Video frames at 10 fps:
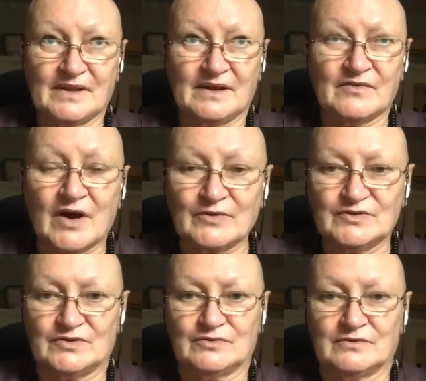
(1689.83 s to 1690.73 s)

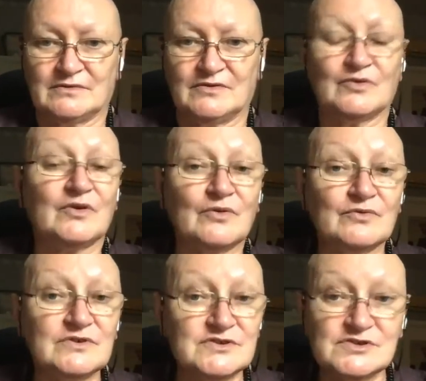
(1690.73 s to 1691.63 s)
around you, your
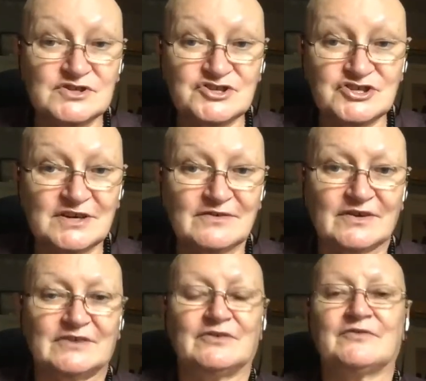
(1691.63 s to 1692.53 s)
own
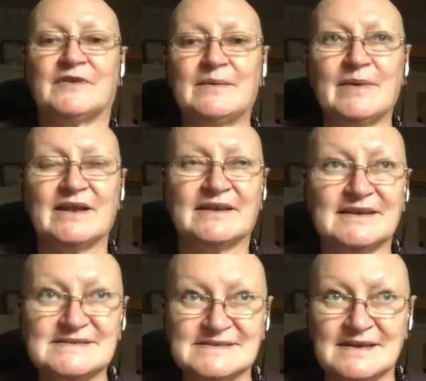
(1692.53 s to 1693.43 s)
children, your family,
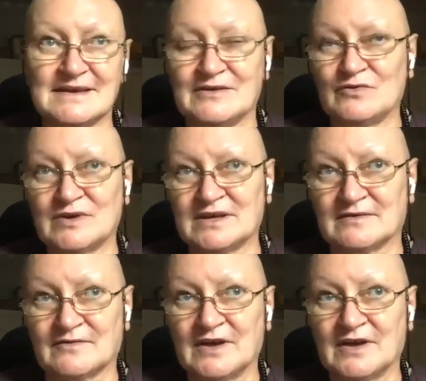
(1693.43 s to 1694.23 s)
they see you give.